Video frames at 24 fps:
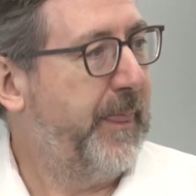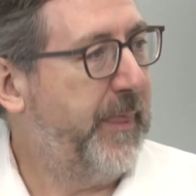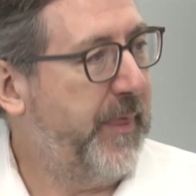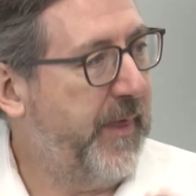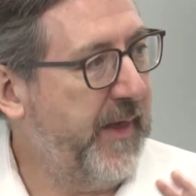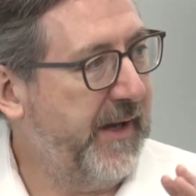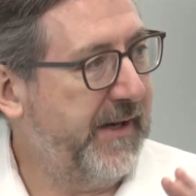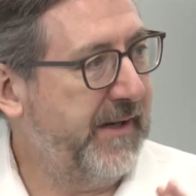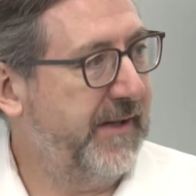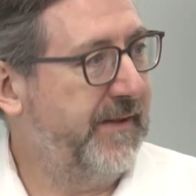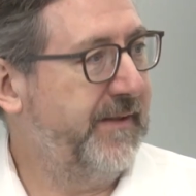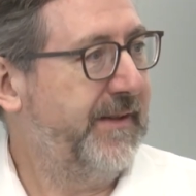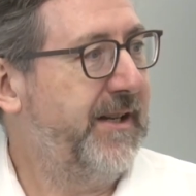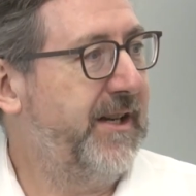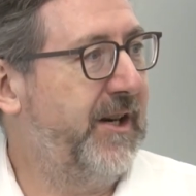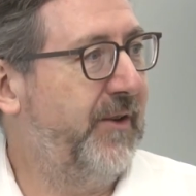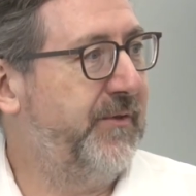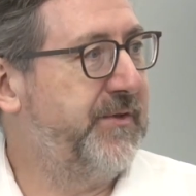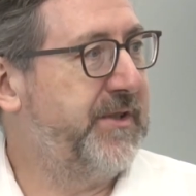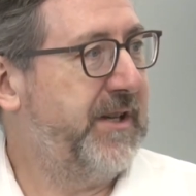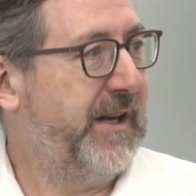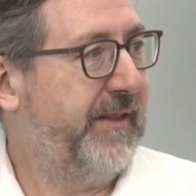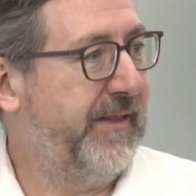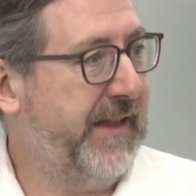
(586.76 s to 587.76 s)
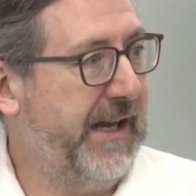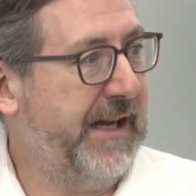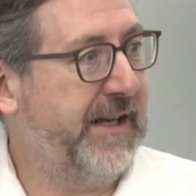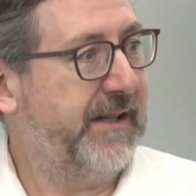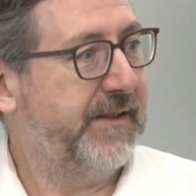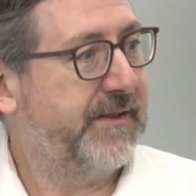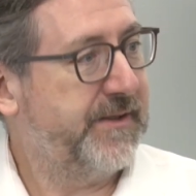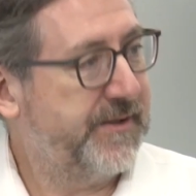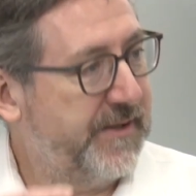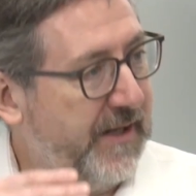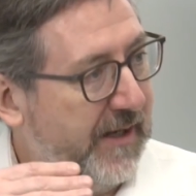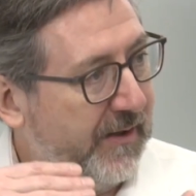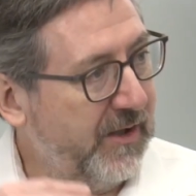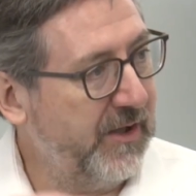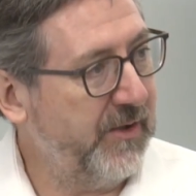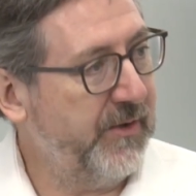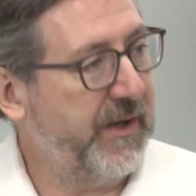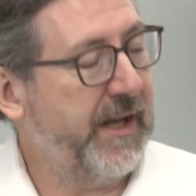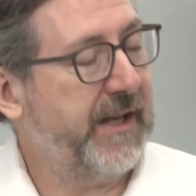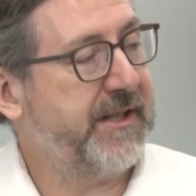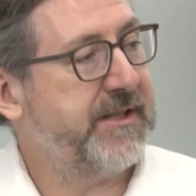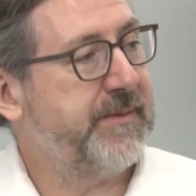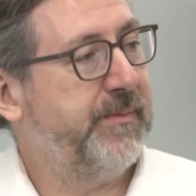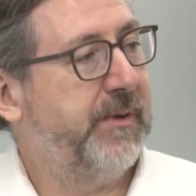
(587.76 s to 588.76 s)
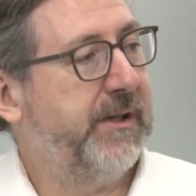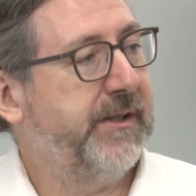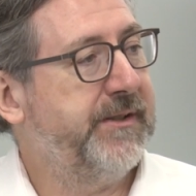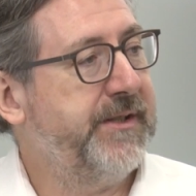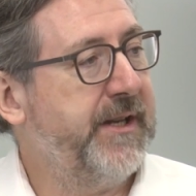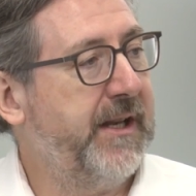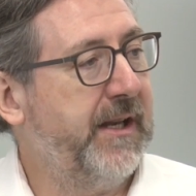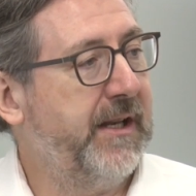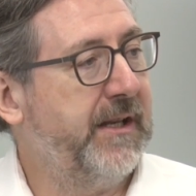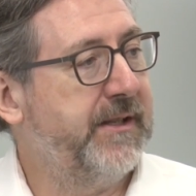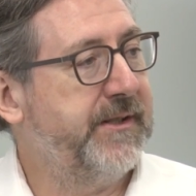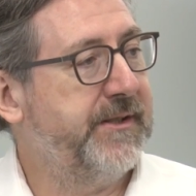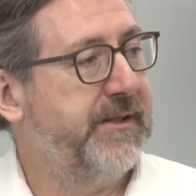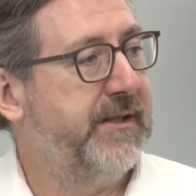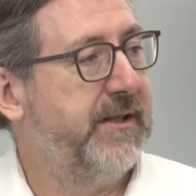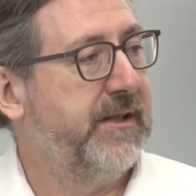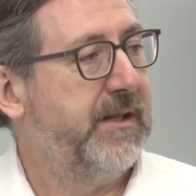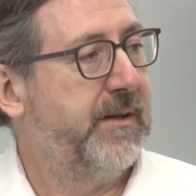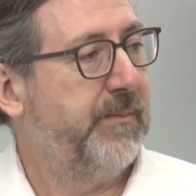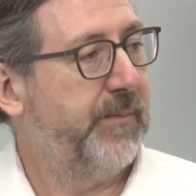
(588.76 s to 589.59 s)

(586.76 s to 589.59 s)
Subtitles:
they, obviously that's their own expertise.